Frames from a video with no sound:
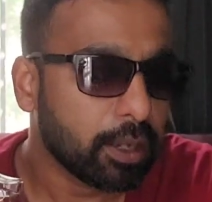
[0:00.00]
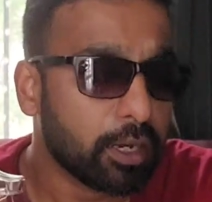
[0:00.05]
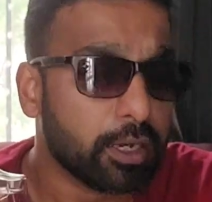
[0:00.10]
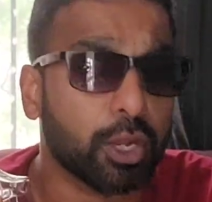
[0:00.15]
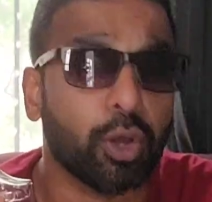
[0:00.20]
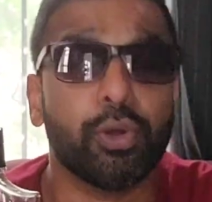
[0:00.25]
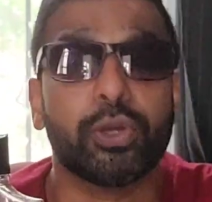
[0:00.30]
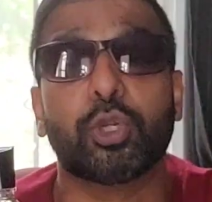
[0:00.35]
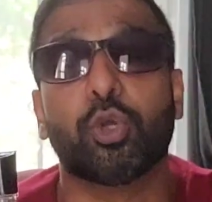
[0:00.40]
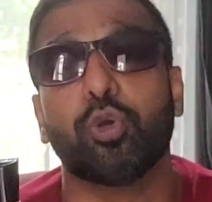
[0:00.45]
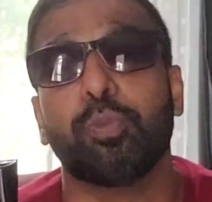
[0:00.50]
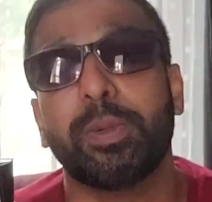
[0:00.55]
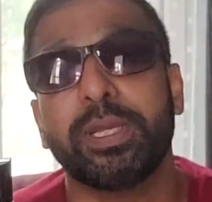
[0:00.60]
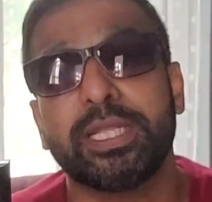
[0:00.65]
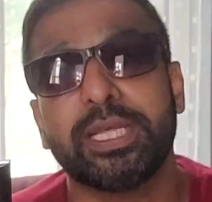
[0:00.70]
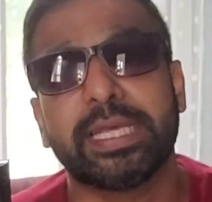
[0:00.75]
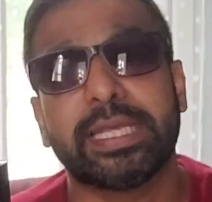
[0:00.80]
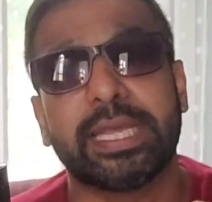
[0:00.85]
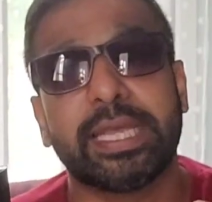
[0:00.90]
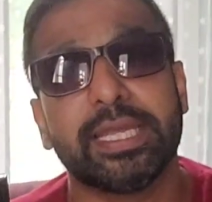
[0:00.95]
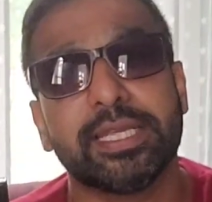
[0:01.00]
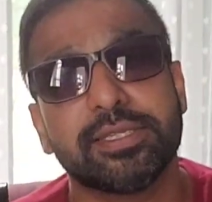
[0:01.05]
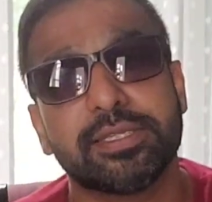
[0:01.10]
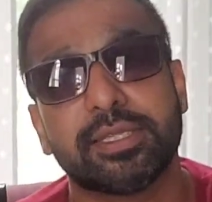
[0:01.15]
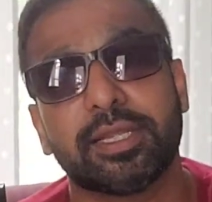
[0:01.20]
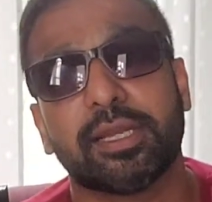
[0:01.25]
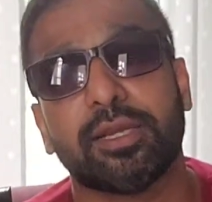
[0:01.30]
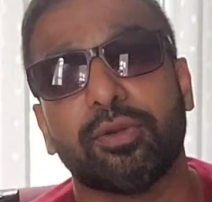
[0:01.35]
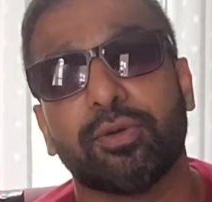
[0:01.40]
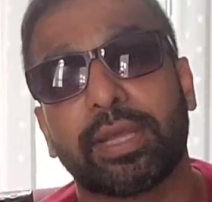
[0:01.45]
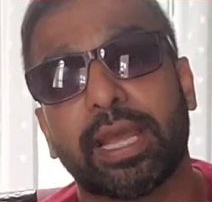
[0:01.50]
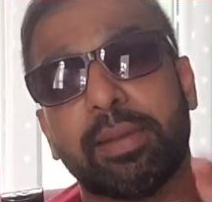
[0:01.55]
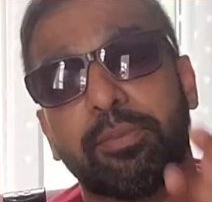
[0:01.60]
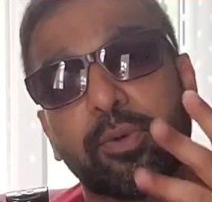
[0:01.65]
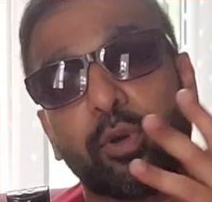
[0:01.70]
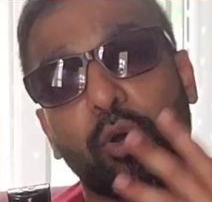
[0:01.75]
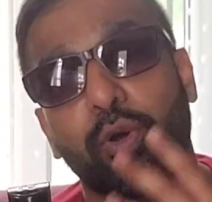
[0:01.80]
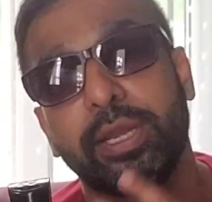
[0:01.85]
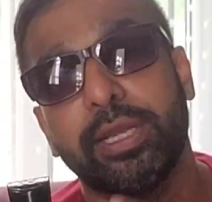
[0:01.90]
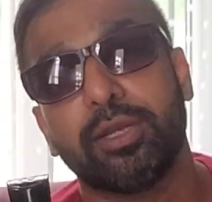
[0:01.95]
Now it could be the case that I'm
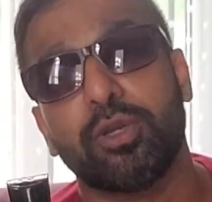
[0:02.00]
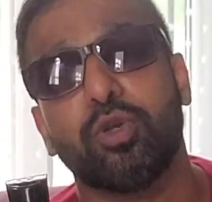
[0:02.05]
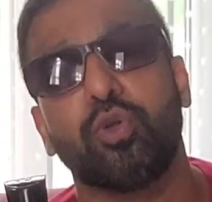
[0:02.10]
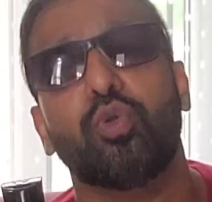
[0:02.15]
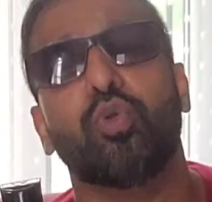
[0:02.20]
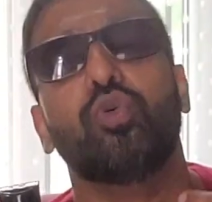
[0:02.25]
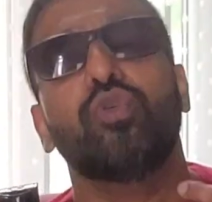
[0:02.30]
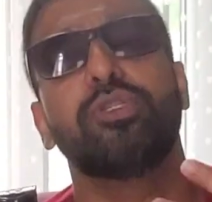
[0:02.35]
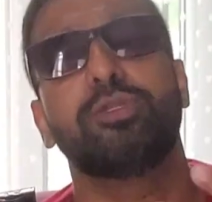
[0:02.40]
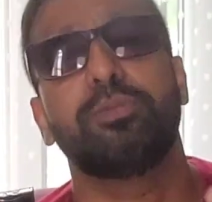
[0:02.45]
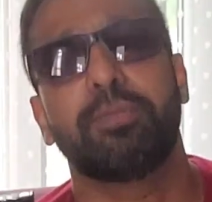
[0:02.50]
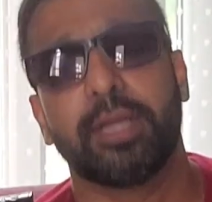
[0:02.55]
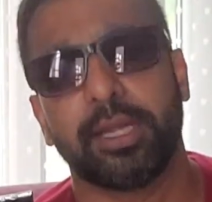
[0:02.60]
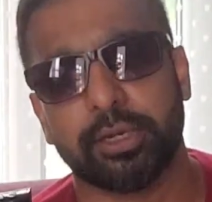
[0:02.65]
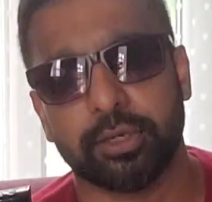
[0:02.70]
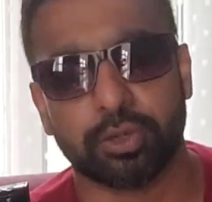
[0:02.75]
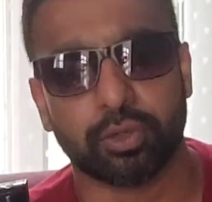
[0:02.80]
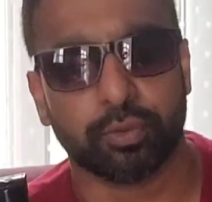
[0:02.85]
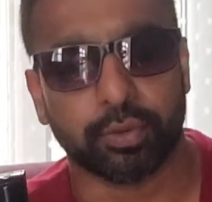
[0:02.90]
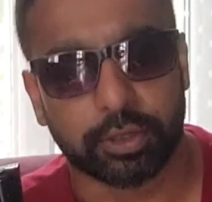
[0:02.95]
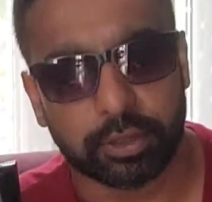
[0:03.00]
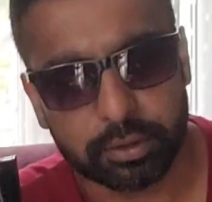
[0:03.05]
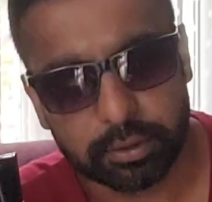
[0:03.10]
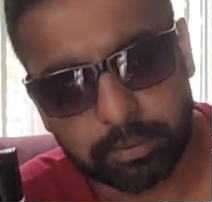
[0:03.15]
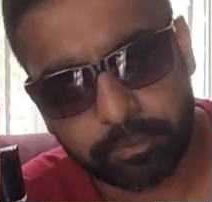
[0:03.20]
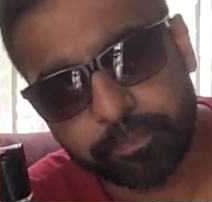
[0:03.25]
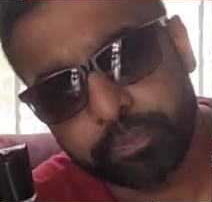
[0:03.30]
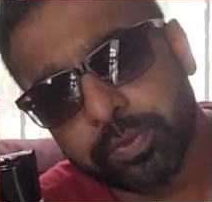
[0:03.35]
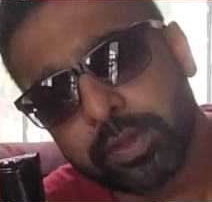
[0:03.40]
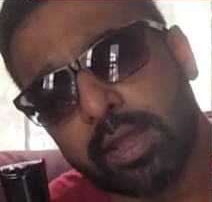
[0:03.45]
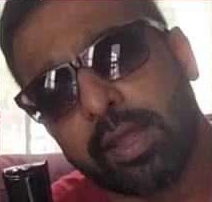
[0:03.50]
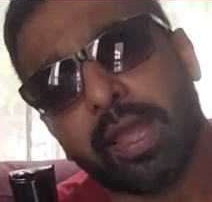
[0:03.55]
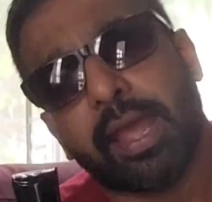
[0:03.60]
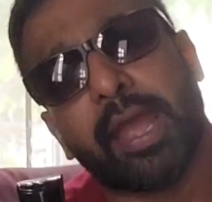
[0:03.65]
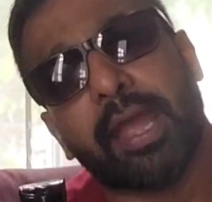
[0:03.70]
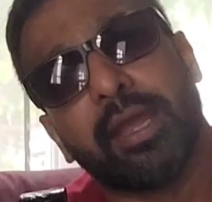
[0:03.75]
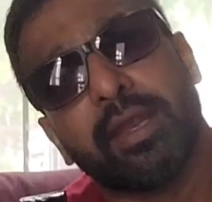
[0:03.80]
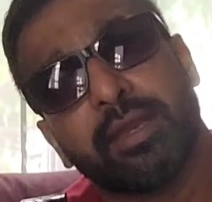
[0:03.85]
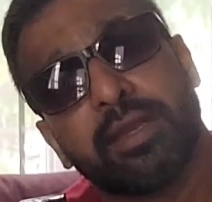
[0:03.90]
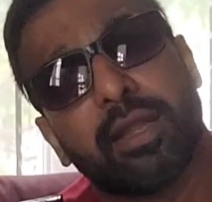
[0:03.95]
going nose blind to it,
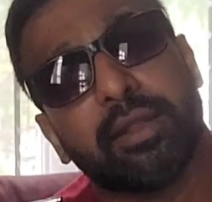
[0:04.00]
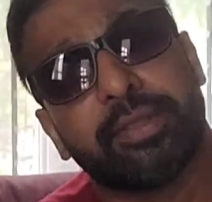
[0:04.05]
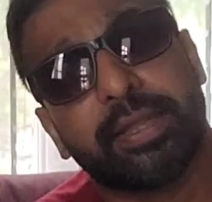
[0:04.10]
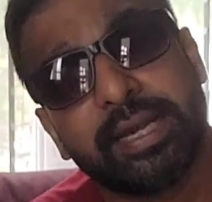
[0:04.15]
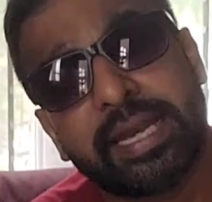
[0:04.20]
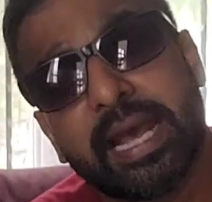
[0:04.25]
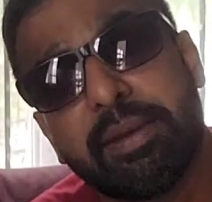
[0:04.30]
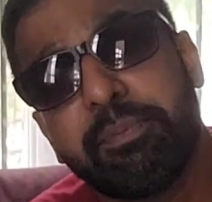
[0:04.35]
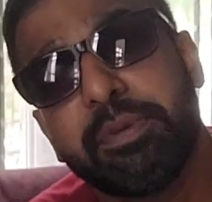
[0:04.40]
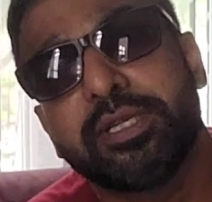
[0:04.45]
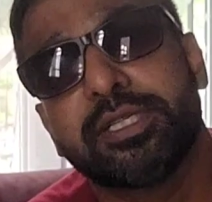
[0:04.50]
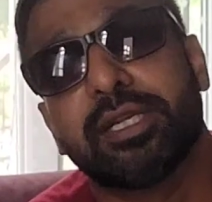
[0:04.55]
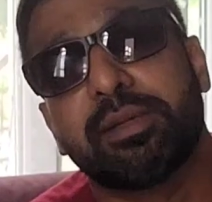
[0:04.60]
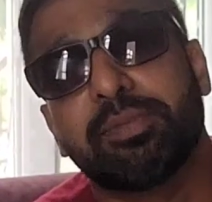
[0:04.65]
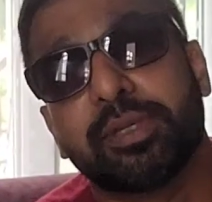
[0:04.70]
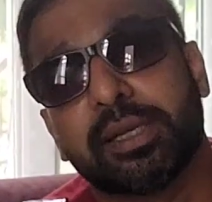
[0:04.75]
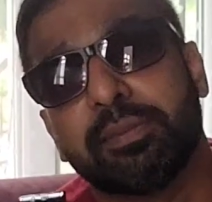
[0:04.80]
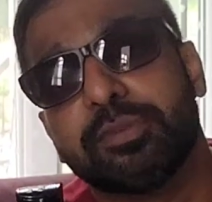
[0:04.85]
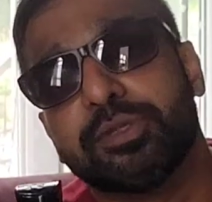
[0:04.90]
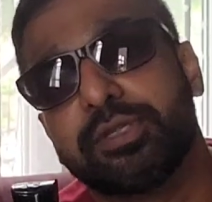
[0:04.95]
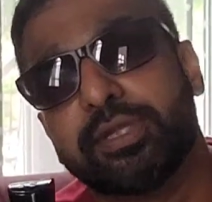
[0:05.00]
and that happens sometimes.